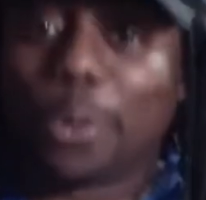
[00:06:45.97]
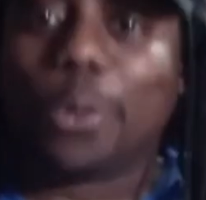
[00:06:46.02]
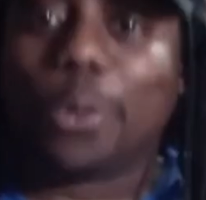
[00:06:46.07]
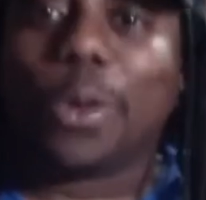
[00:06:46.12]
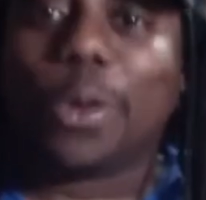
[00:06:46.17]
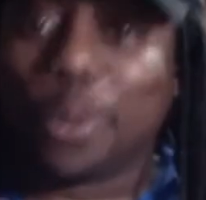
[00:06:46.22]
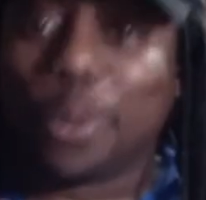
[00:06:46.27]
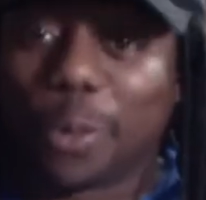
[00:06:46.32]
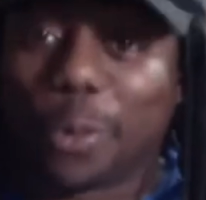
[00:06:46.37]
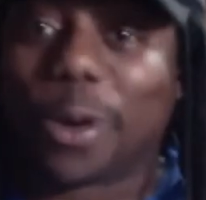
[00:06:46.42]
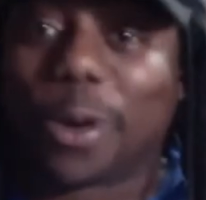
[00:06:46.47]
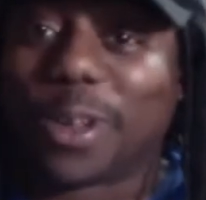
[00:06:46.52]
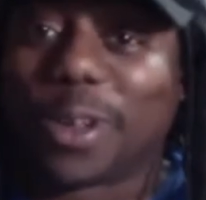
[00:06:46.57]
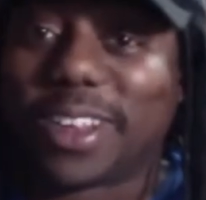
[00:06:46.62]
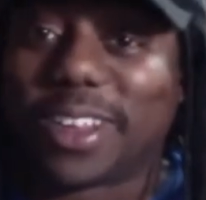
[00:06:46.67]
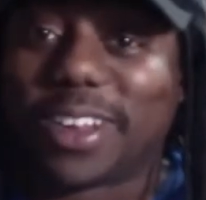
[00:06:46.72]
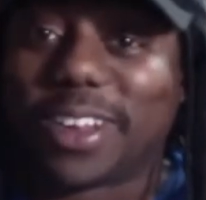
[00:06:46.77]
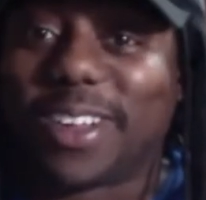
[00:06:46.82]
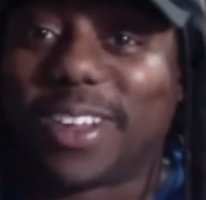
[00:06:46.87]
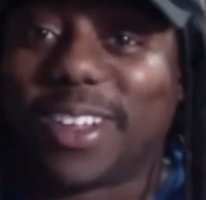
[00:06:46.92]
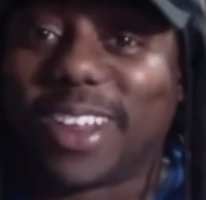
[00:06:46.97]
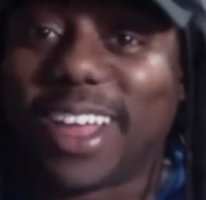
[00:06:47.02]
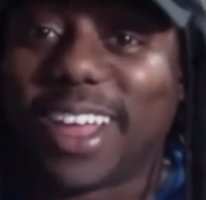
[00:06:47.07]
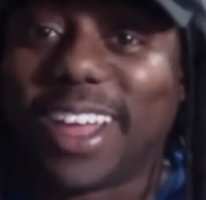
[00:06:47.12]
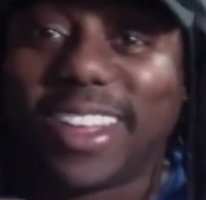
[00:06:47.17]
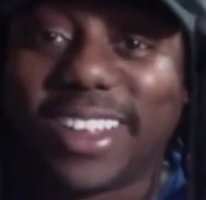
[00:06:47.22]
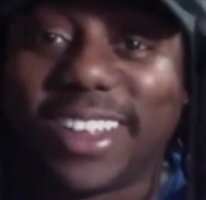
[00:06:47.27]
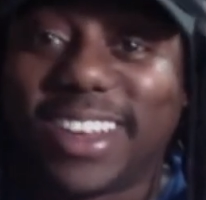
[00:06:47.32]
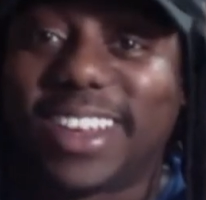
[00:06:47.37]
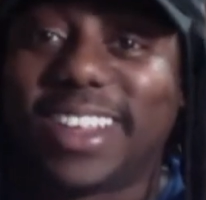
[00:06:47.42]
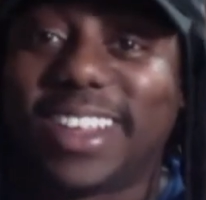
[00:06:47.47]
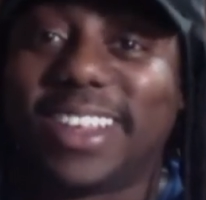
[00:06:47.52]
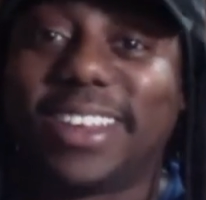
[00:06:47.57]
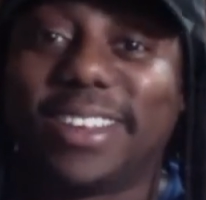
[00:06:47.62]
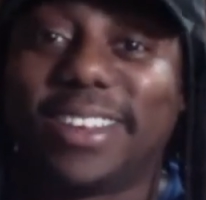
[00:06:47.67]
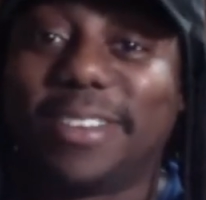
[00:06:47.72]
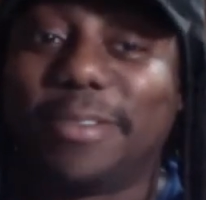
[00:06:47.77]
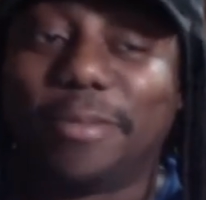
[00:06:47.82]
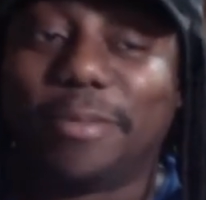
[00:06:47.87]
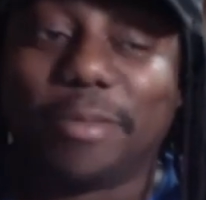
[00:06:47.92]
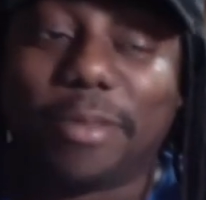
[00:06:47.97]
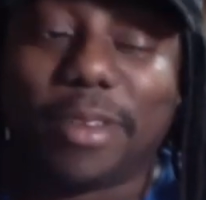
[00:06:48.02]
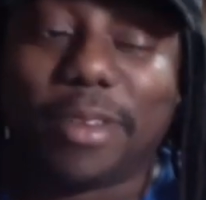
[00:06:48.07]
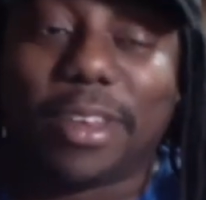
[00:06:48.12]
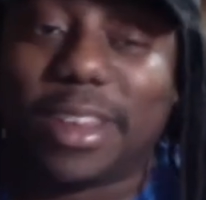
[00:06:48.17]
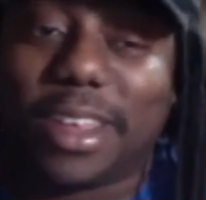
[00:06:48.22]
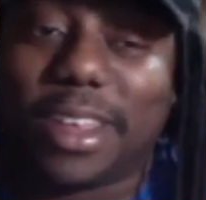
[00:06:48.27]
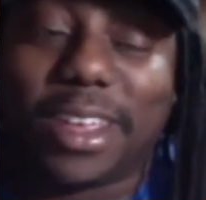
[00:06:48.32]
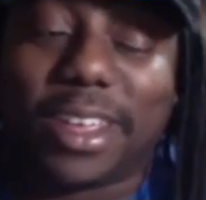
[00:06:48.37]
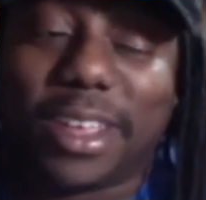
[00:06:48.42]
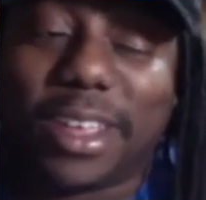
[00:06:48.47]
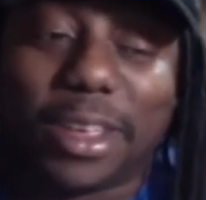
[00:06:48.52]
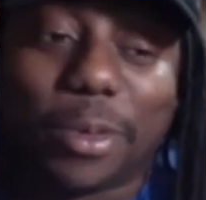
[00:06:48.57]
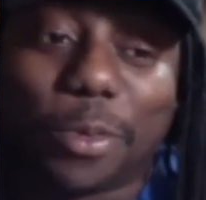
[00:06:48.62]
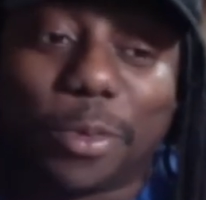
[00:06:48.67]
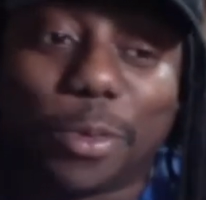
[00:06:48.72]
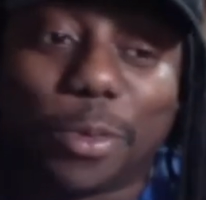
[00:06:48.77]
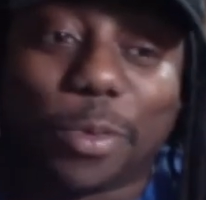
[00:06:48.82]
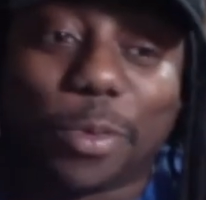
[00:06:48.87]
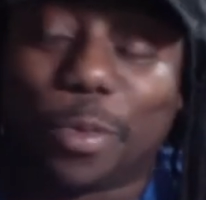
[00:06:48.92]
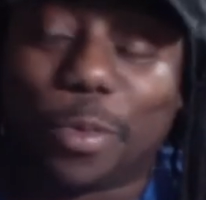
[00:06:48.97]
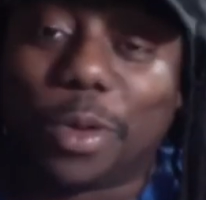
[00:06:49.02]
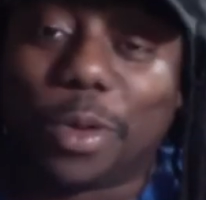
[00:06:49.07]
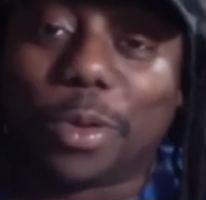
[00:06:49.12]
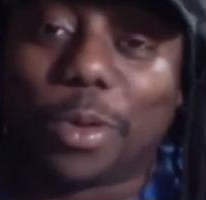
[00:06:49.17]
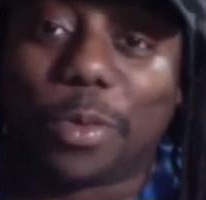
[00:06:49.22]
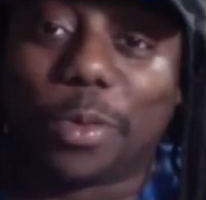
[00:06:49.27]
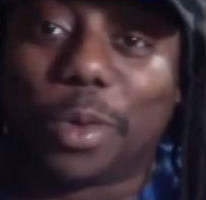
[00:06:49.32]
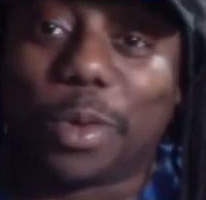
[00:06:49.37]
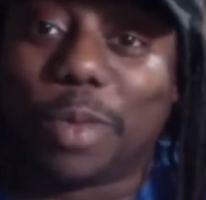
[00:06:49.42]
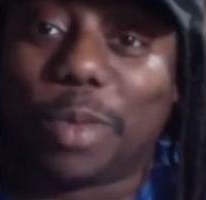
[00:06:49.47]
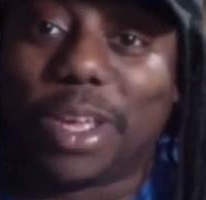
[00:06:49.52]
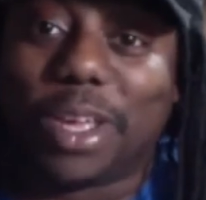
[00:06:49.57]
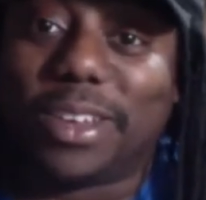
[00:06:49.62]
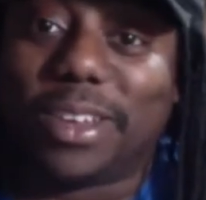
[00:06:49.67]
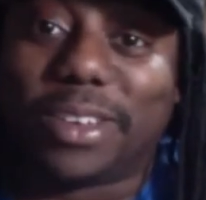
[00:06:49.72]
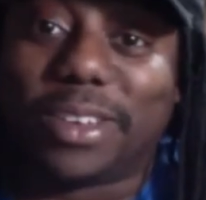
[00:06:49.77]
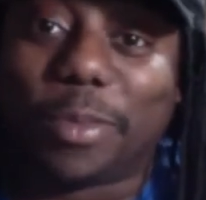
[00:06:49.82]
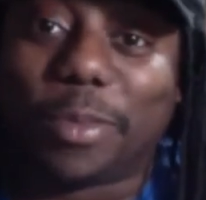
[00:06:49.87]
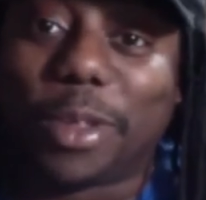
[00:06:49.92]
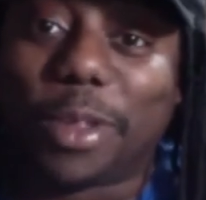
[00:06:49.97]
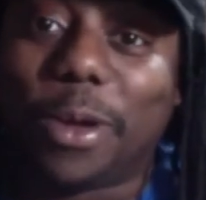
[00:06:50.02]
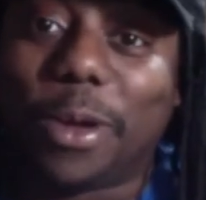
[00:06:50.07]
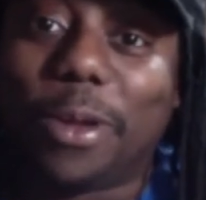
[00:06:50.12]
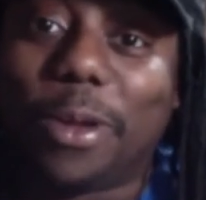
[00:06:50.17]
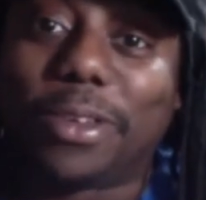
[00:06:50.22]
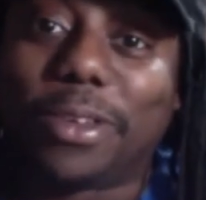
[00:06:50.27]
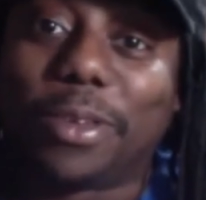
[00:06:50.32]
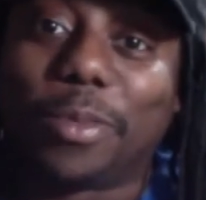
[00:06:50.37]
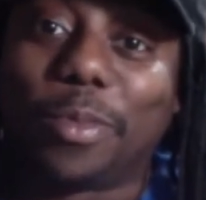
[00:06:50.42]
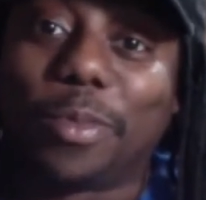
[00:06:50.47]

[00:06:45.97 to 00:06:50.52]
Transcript: We worked it all out, and then we made something awesome.